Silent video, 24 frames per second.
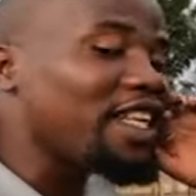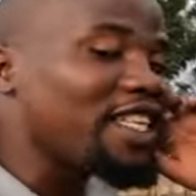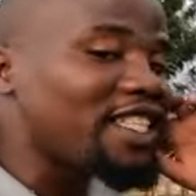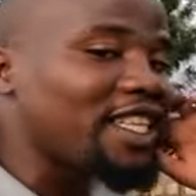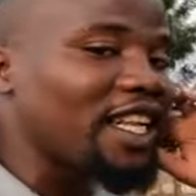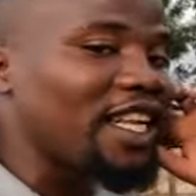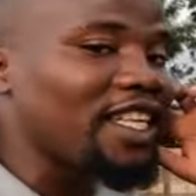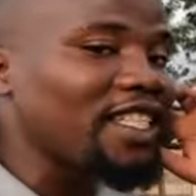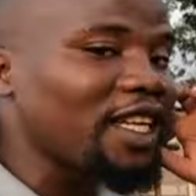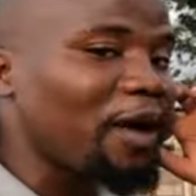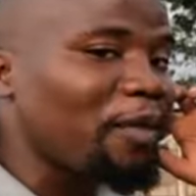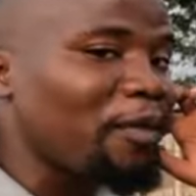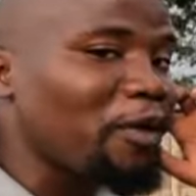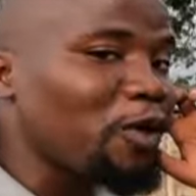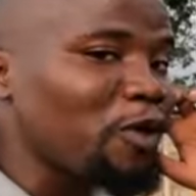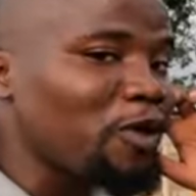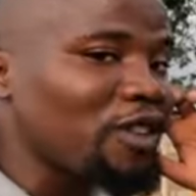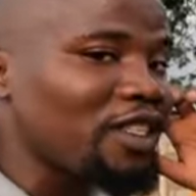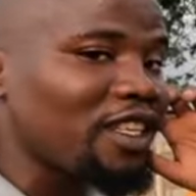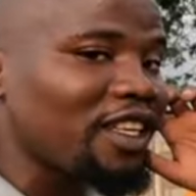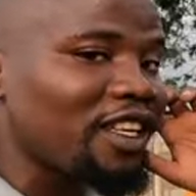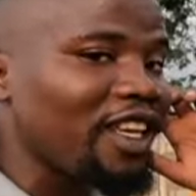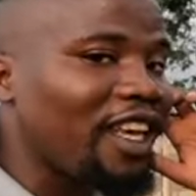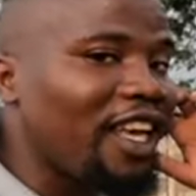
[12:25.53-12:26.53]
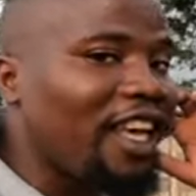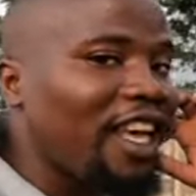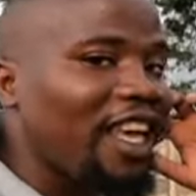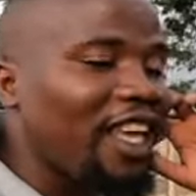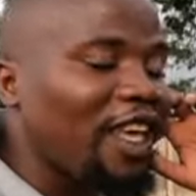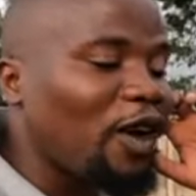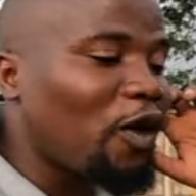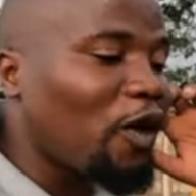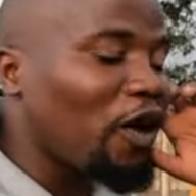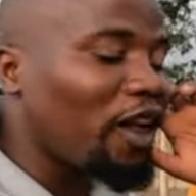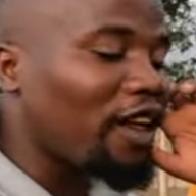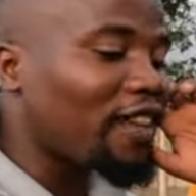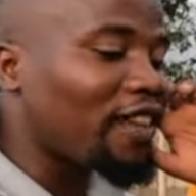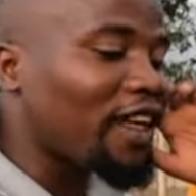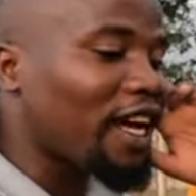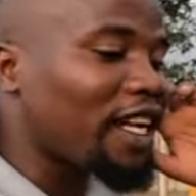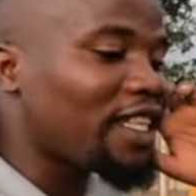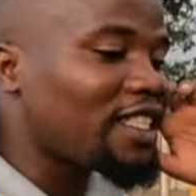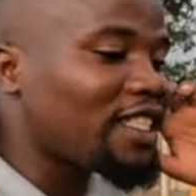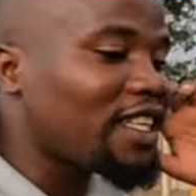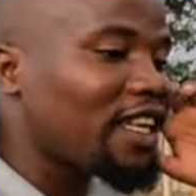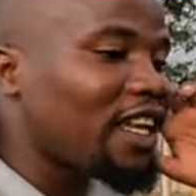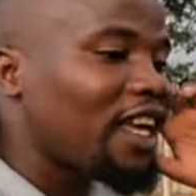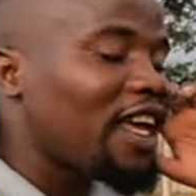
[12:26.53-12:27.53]
listening some music. He calling
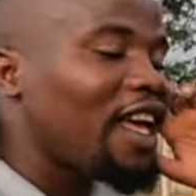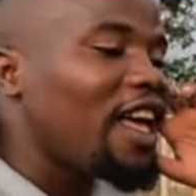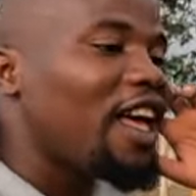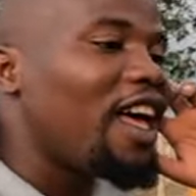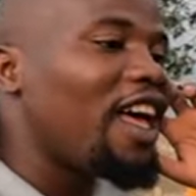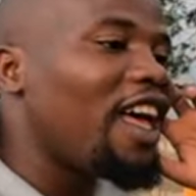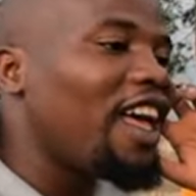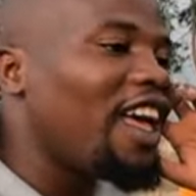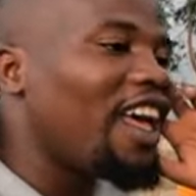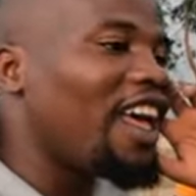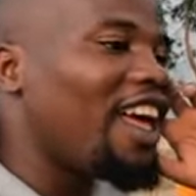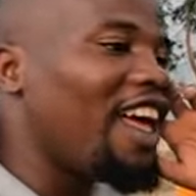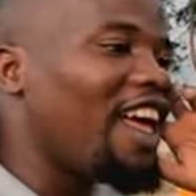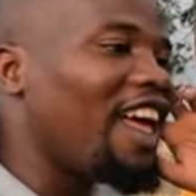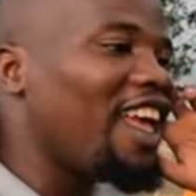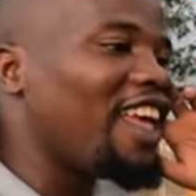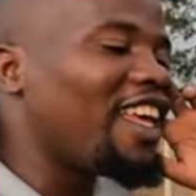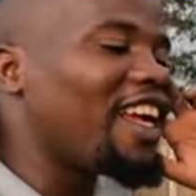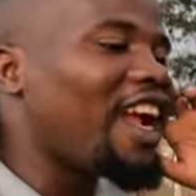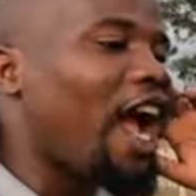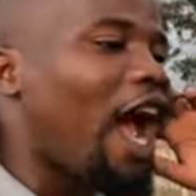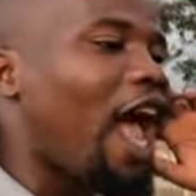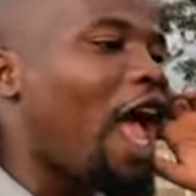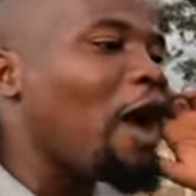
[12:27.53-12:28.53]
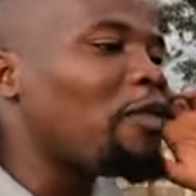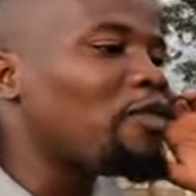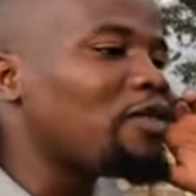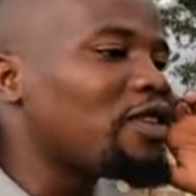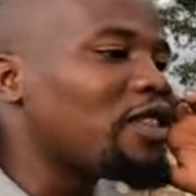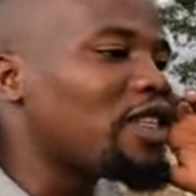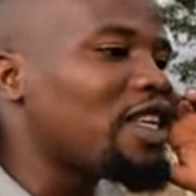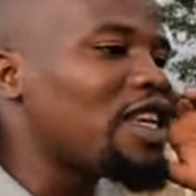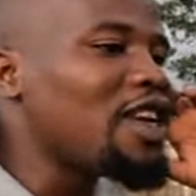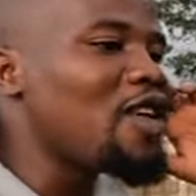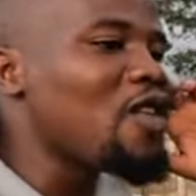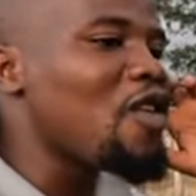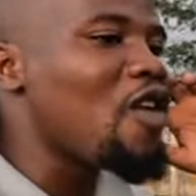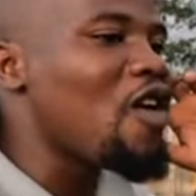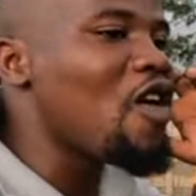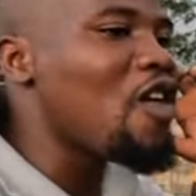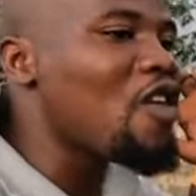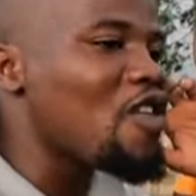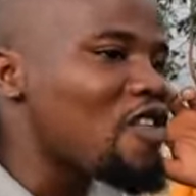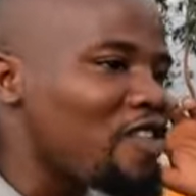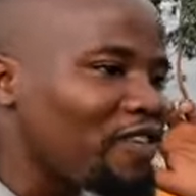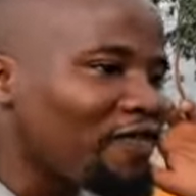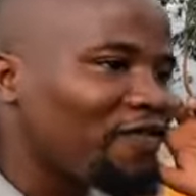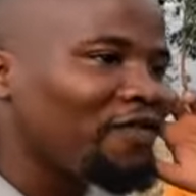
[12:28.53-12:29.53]
that, I am
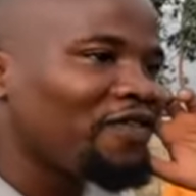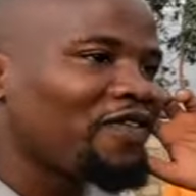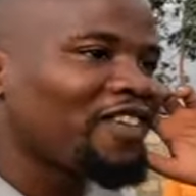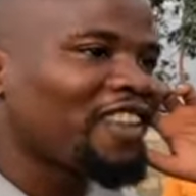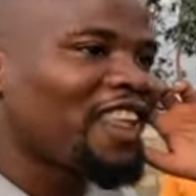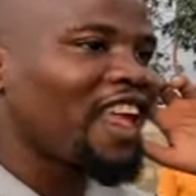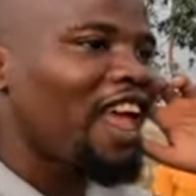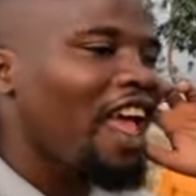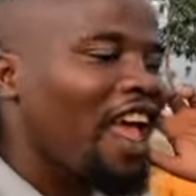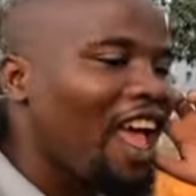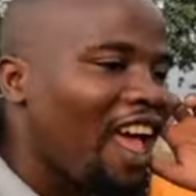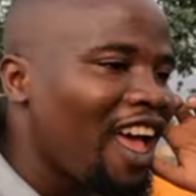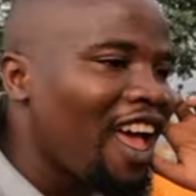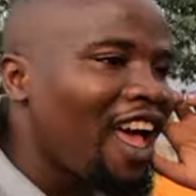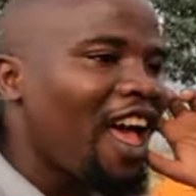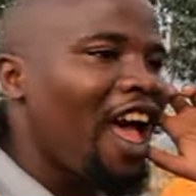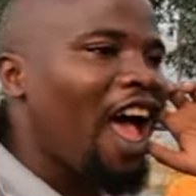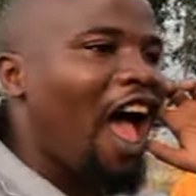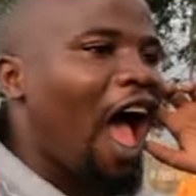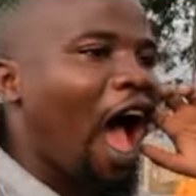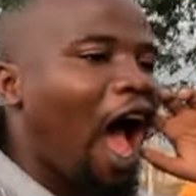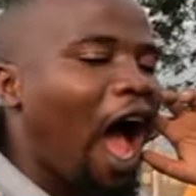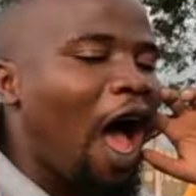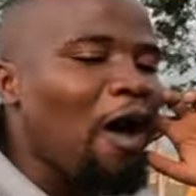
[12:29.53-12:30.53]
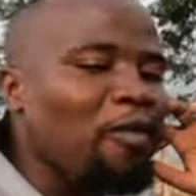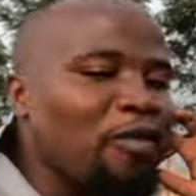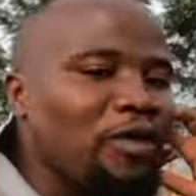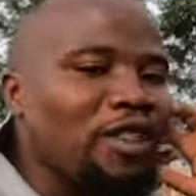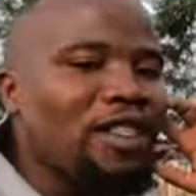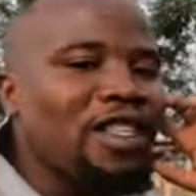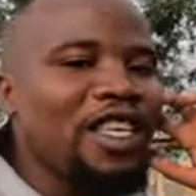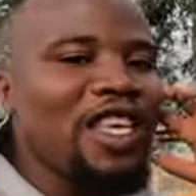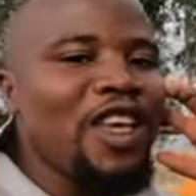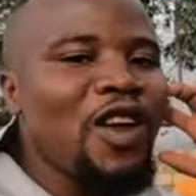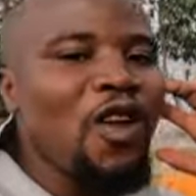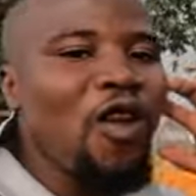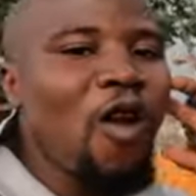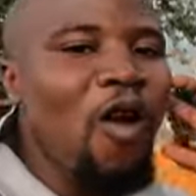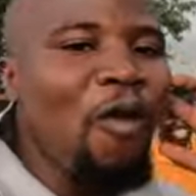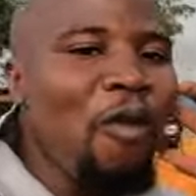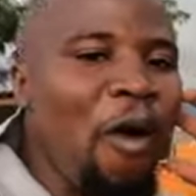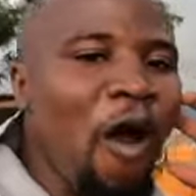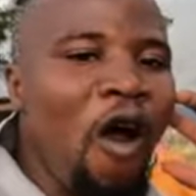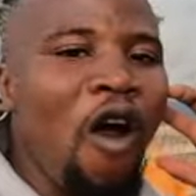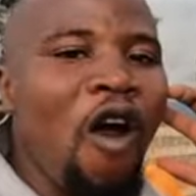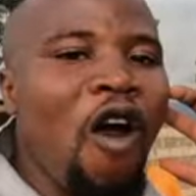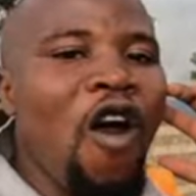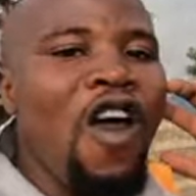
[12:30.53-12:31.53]
single. I'm single,
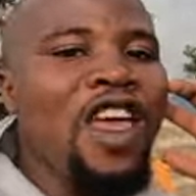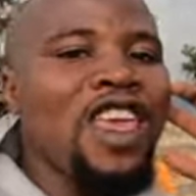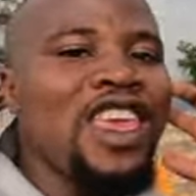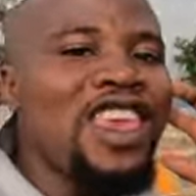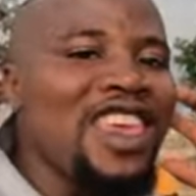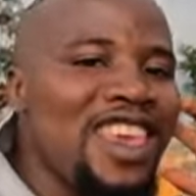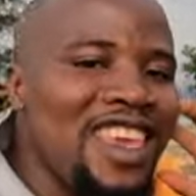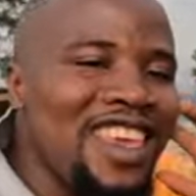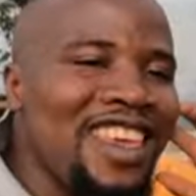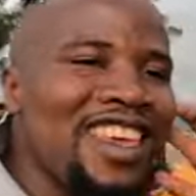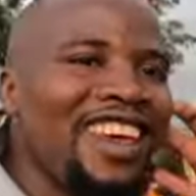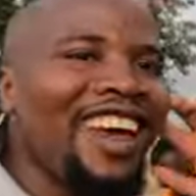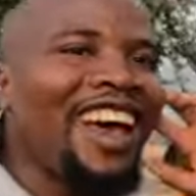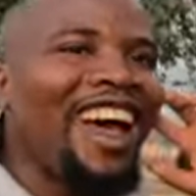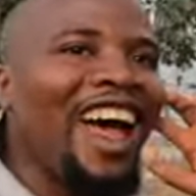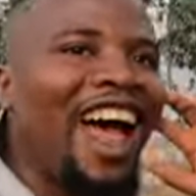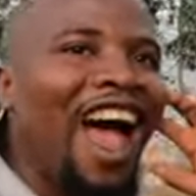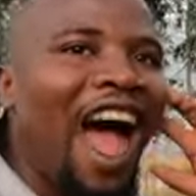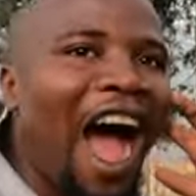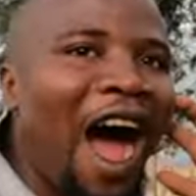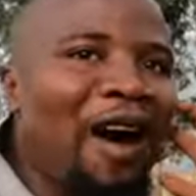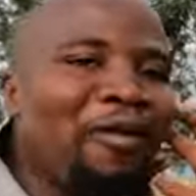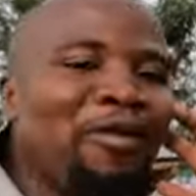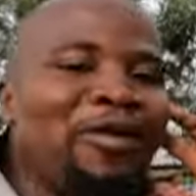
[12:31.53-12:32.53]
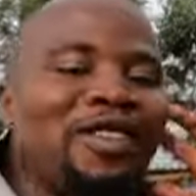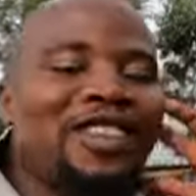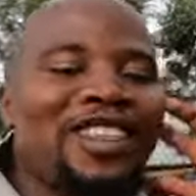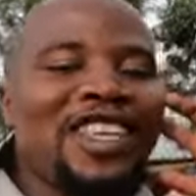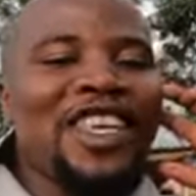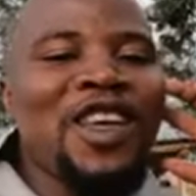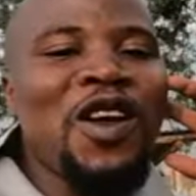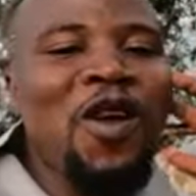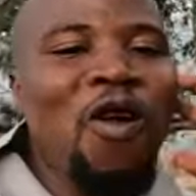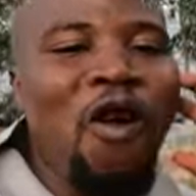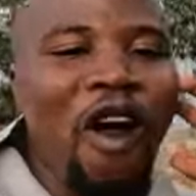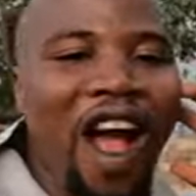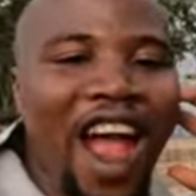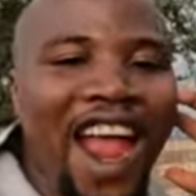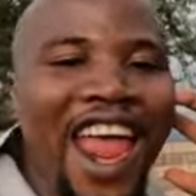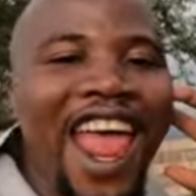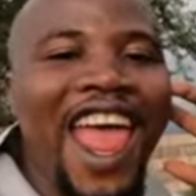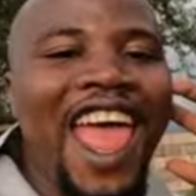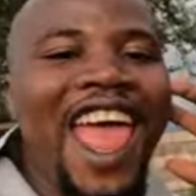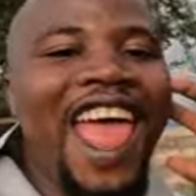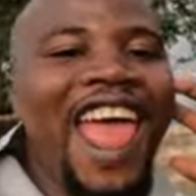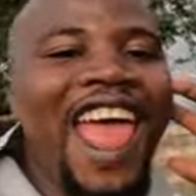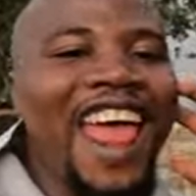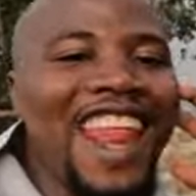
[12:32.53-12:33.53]
boy. I'm single
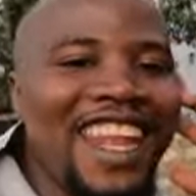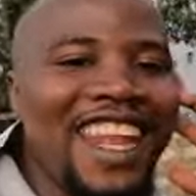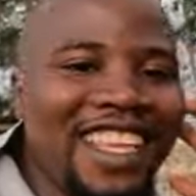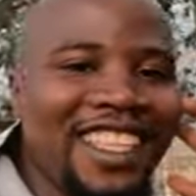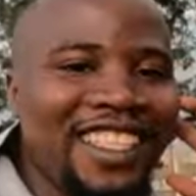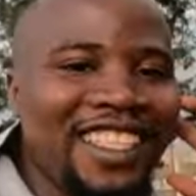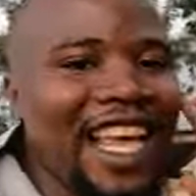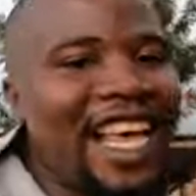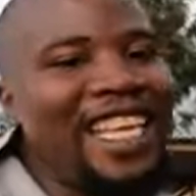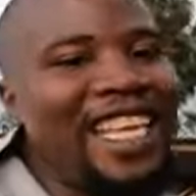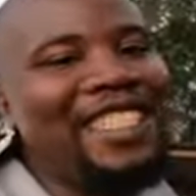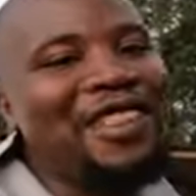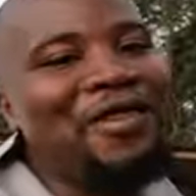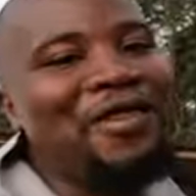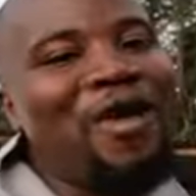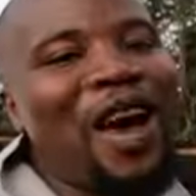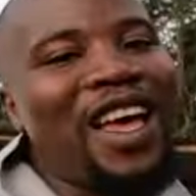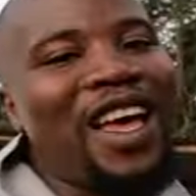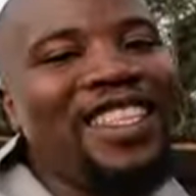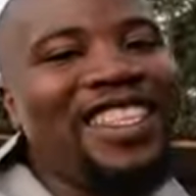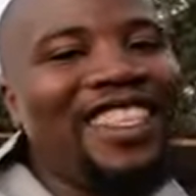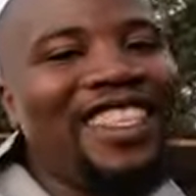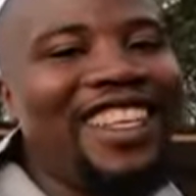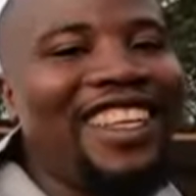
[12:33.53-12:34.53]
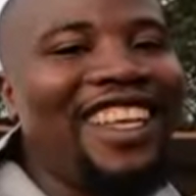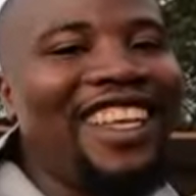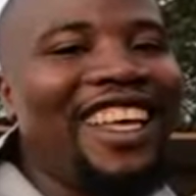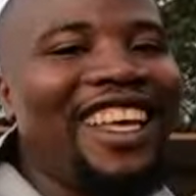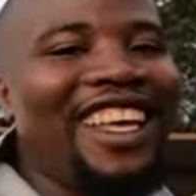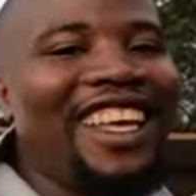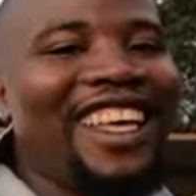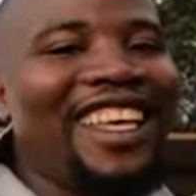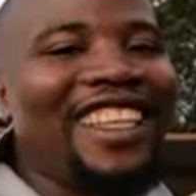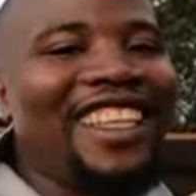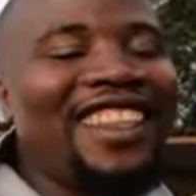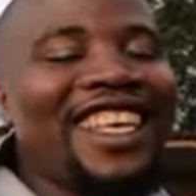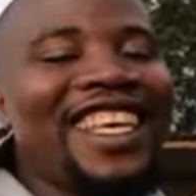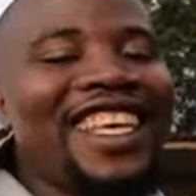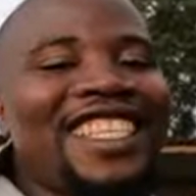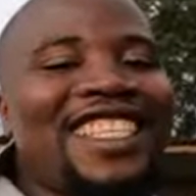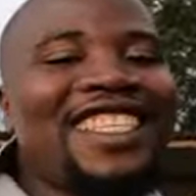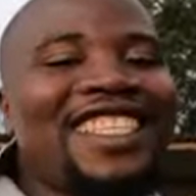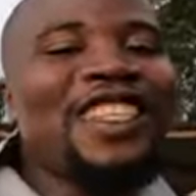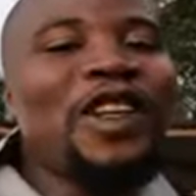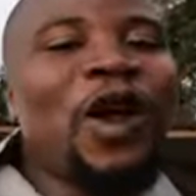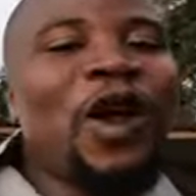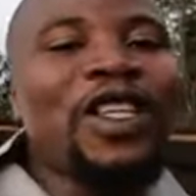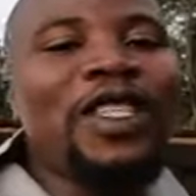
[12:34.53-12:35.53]
again. Just imagine. This
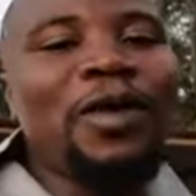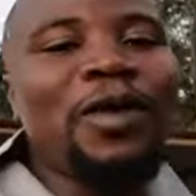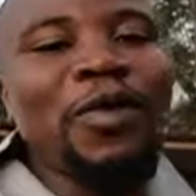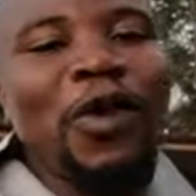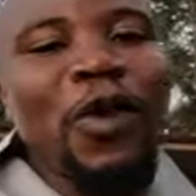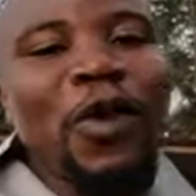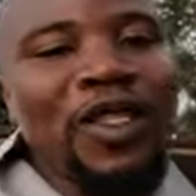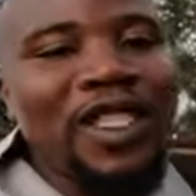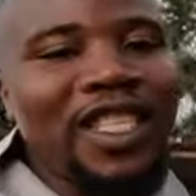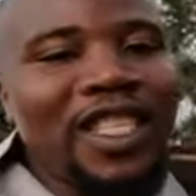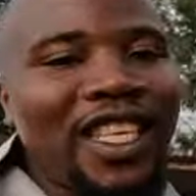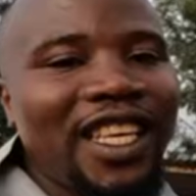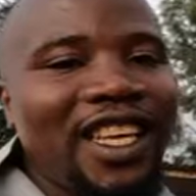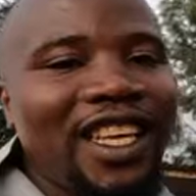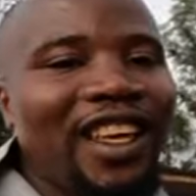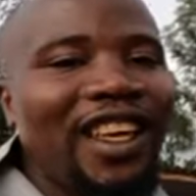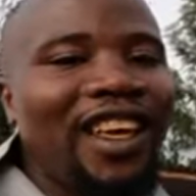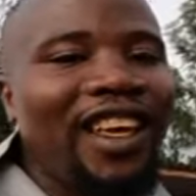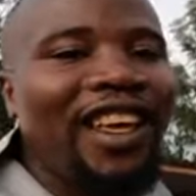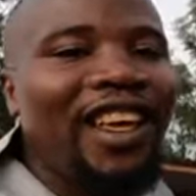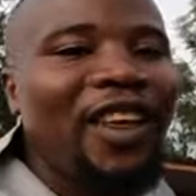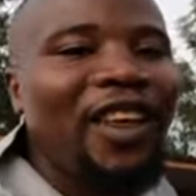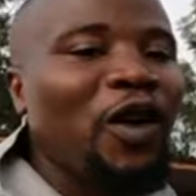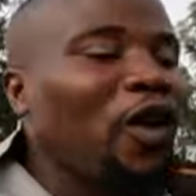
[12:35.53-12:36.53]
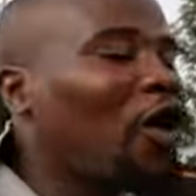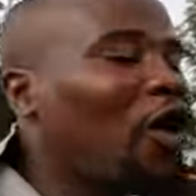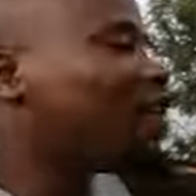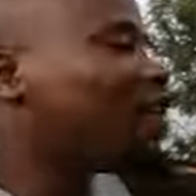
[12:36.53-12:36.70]
is not music. You